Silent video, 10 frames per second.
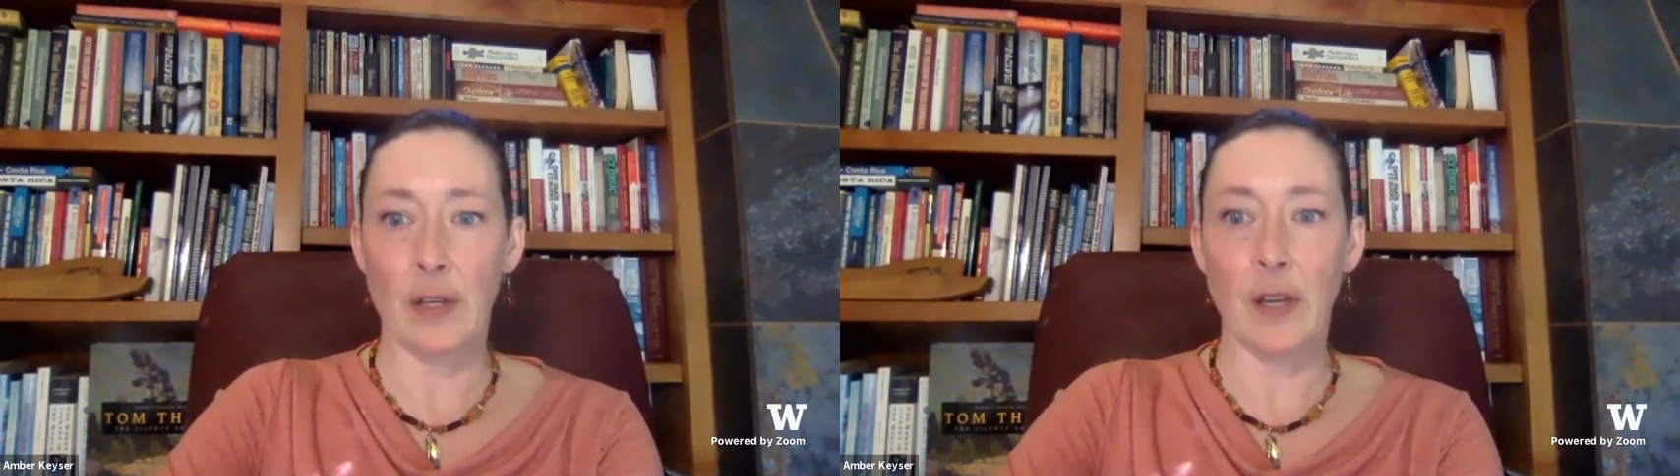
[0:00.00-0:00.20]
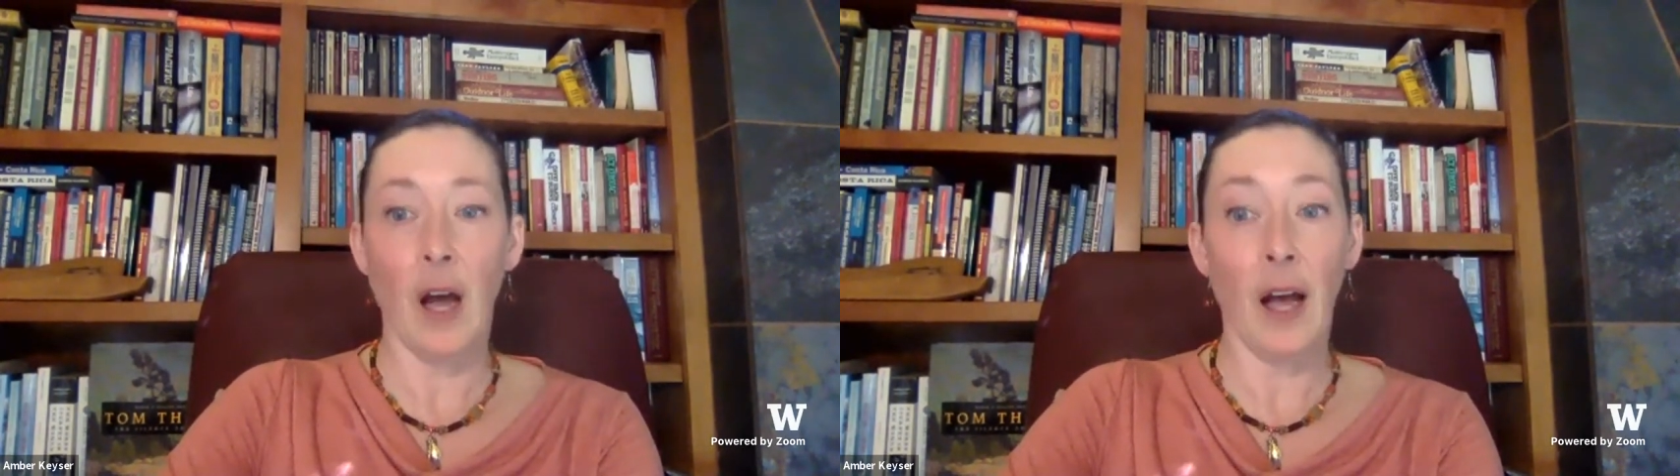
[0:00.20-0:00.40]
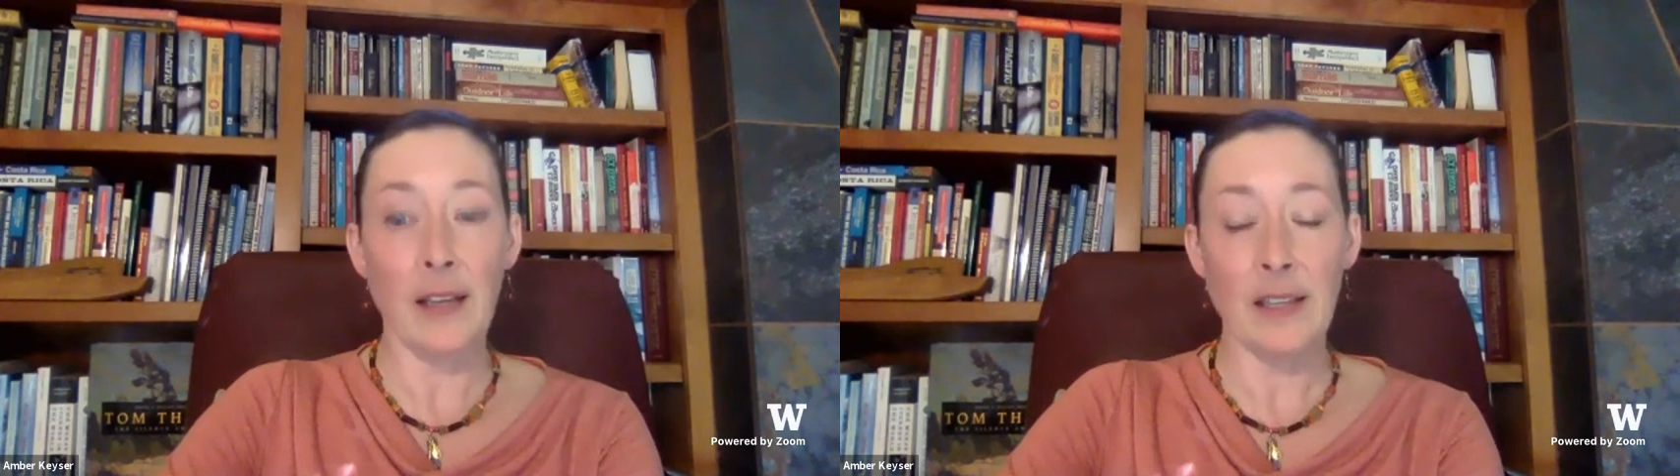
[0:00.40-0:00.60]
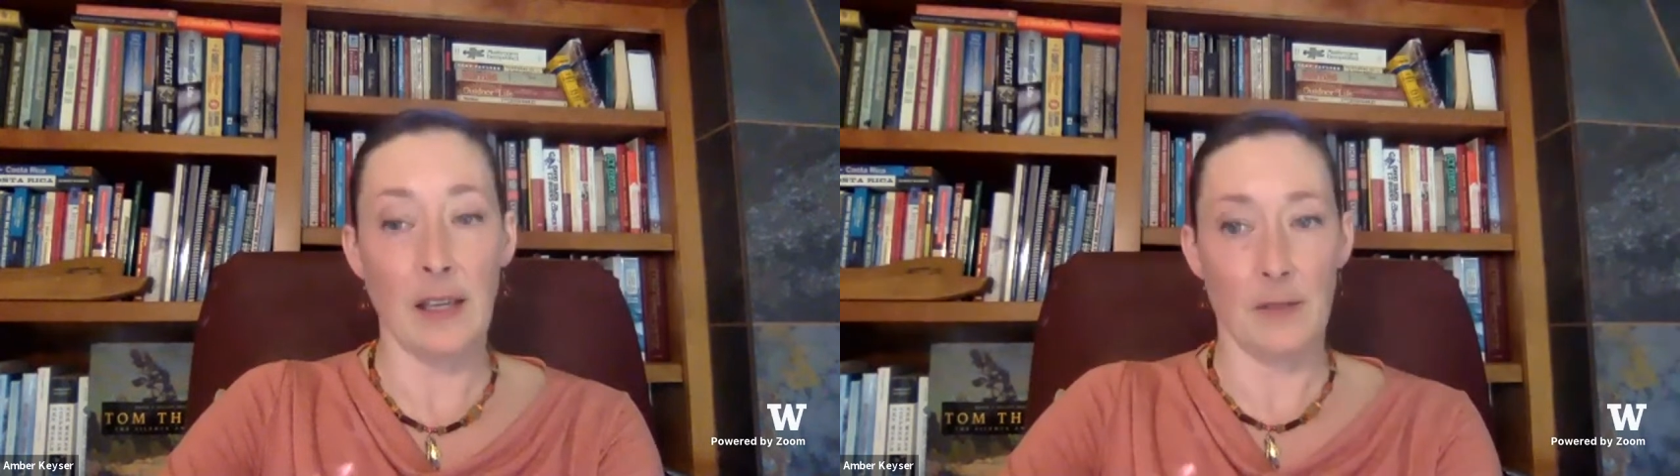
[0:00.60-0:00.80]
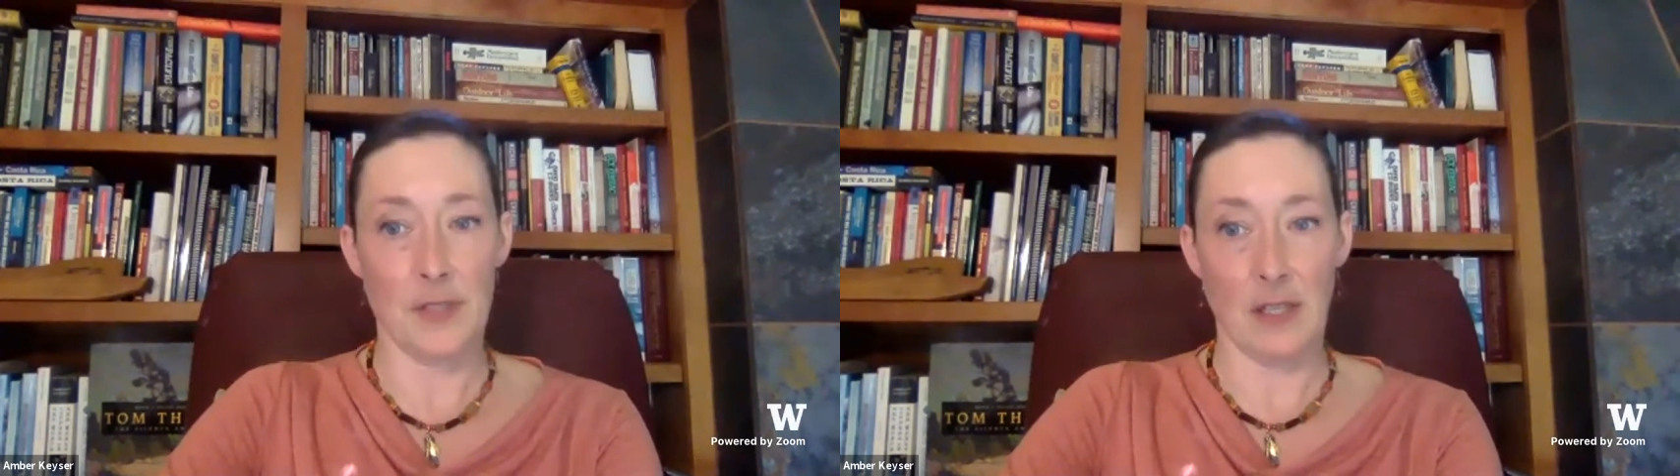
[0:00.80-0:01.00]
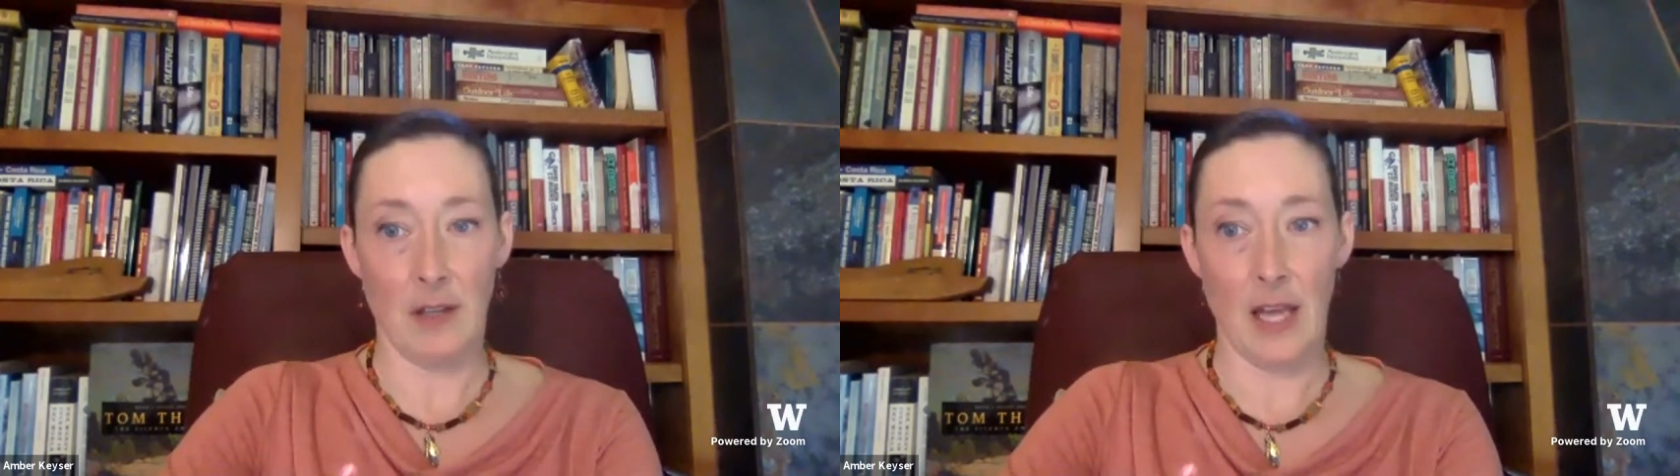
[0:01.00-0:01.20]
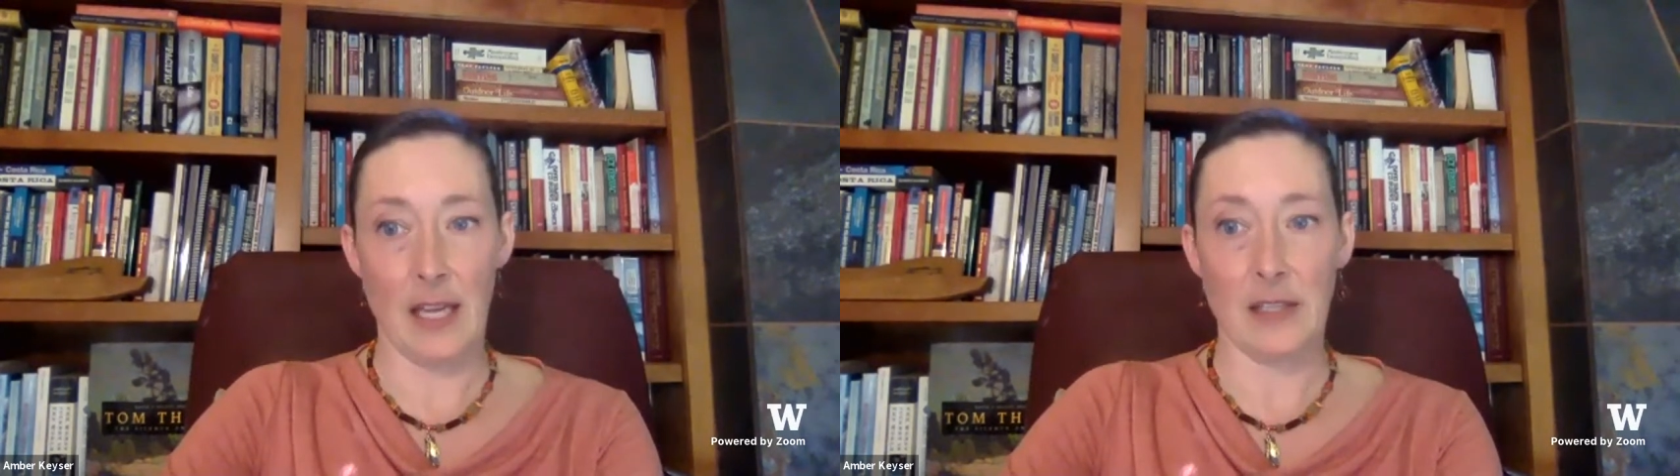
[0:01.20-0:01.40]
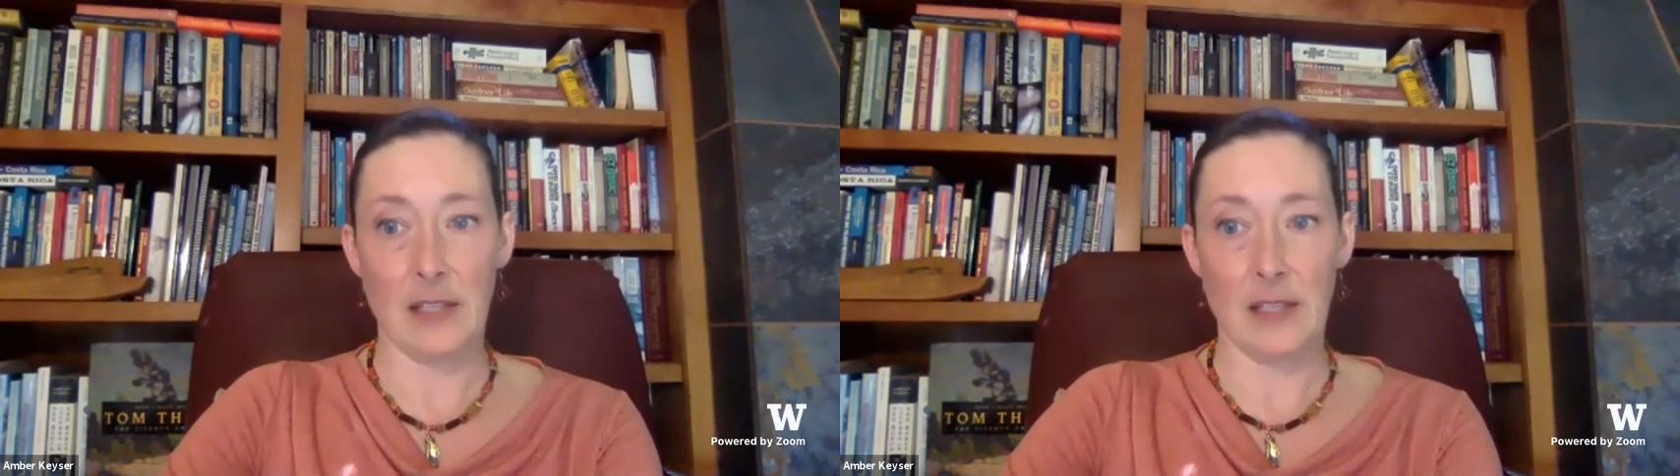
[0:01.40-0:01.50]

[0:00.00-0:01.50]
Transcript: cognitive decline.